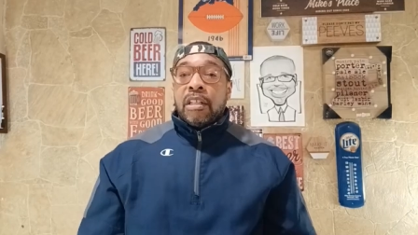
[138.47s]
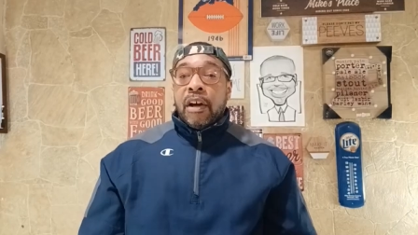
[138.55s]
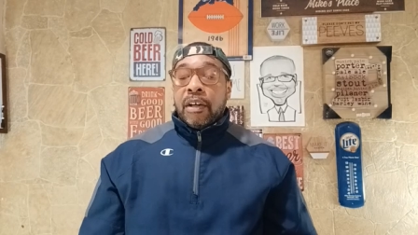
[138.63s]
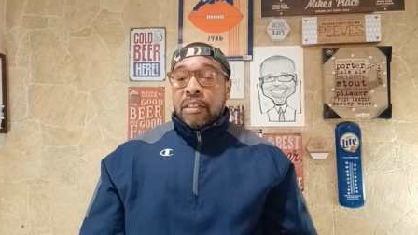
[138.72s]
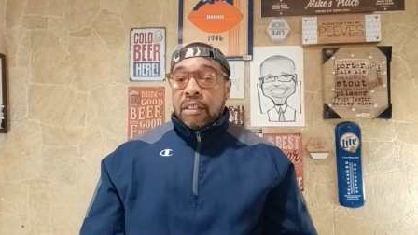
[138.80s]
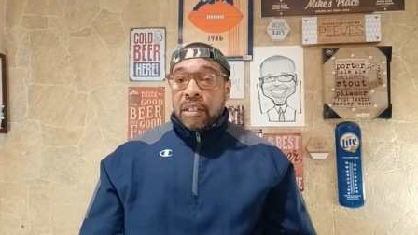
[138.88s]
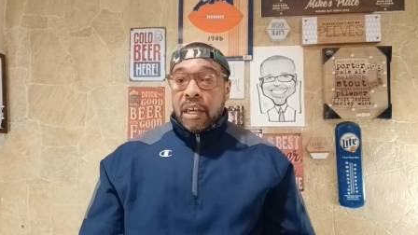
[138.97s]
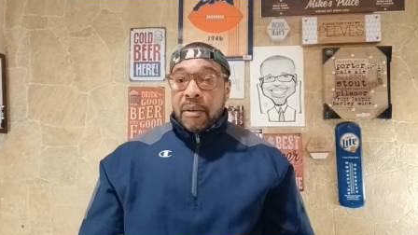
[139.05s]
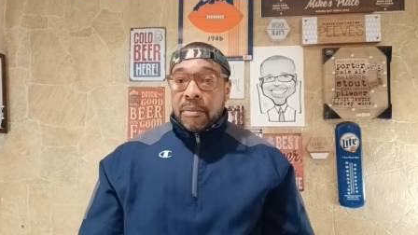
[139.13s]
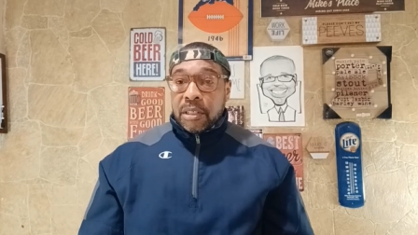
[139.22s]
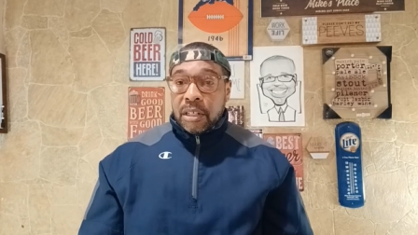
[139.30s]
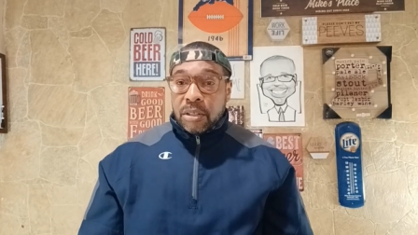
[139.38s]
Now it's the
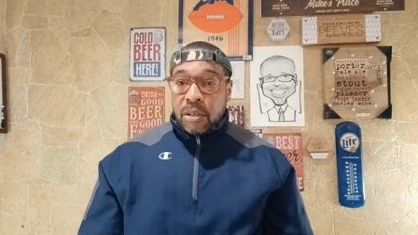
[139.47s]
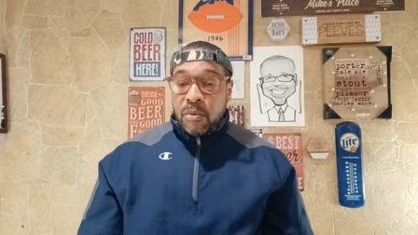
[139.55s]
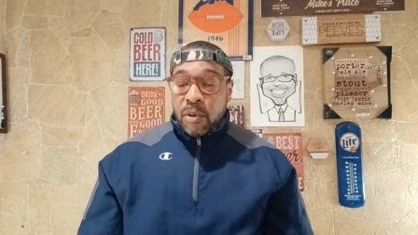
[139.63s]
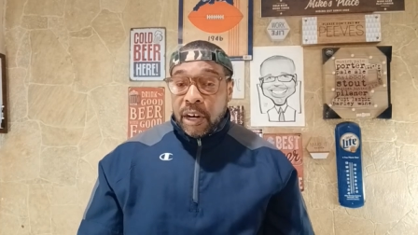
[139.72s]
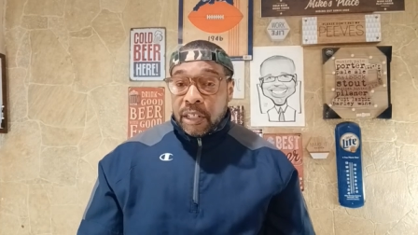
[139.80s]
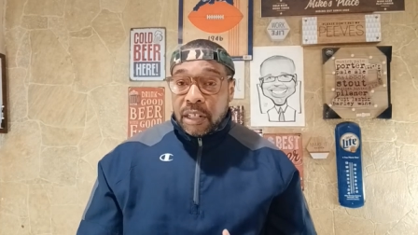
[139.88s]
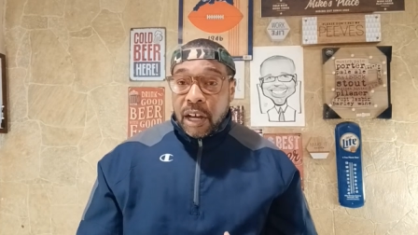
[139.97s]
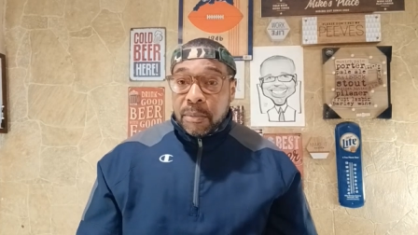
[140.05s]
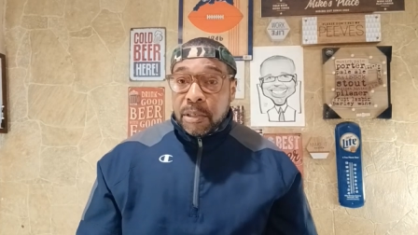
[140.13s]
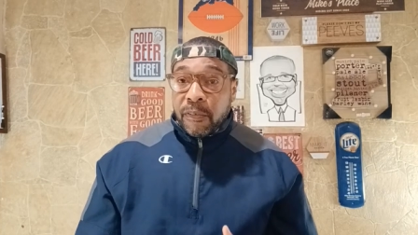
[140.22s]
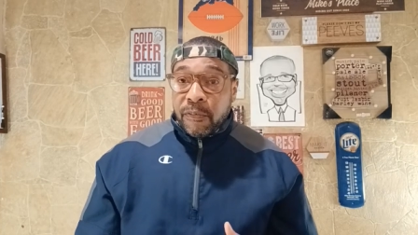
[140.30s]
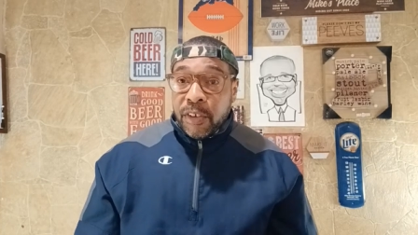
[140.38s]
same system where it's
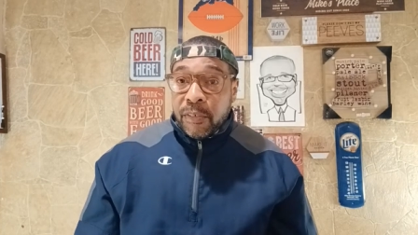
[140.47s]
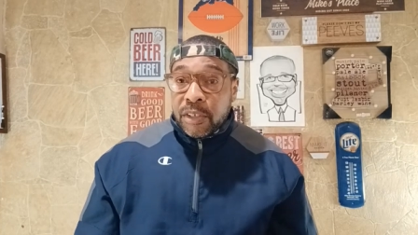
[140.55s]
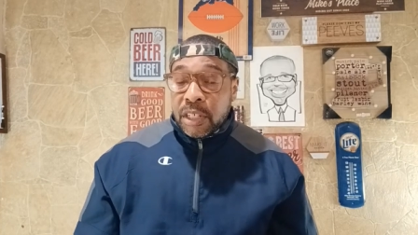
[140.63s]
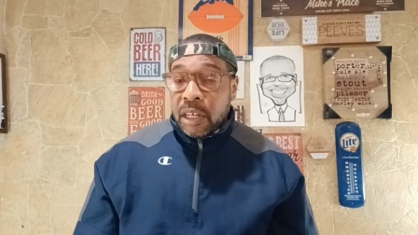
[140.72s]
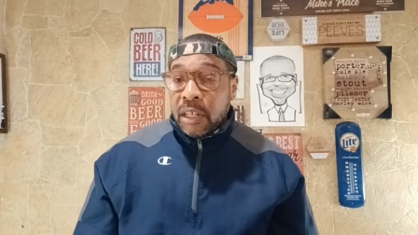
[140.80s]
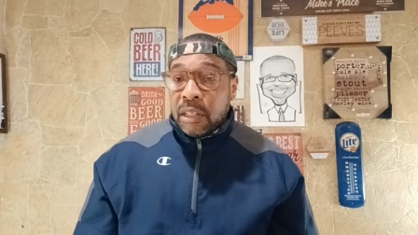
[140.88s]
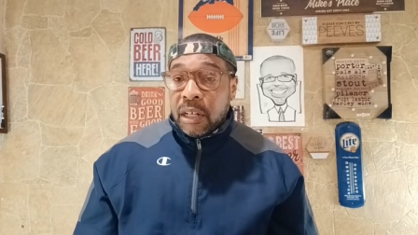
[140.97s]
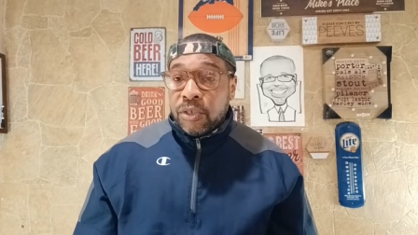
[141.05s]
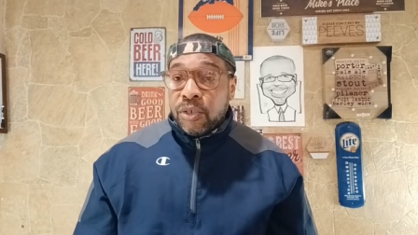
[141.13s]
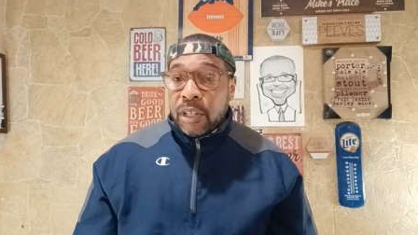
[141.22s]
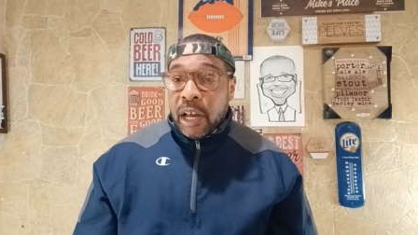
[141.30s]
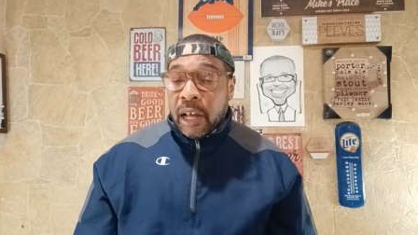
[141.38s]
up to
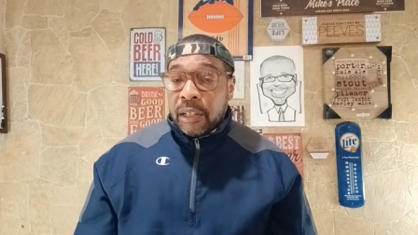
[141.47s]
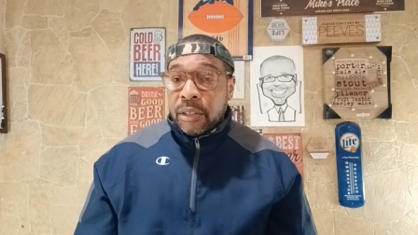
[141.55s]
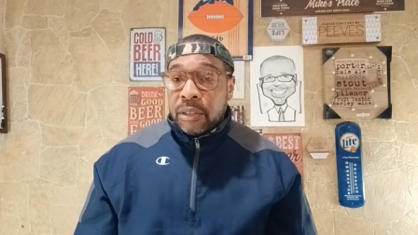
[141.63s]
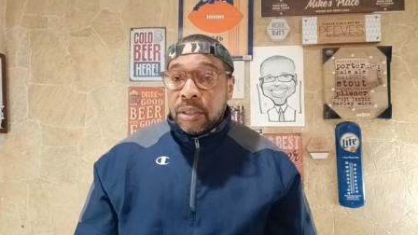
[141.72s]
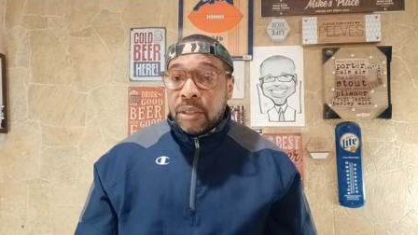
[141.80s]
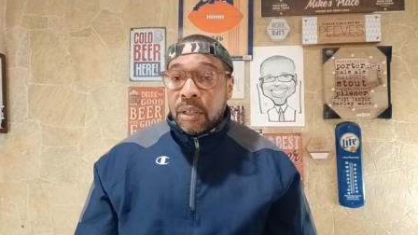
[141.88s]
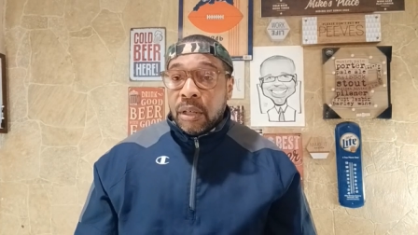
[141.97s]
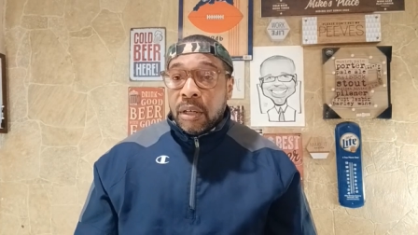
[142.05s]
$1,500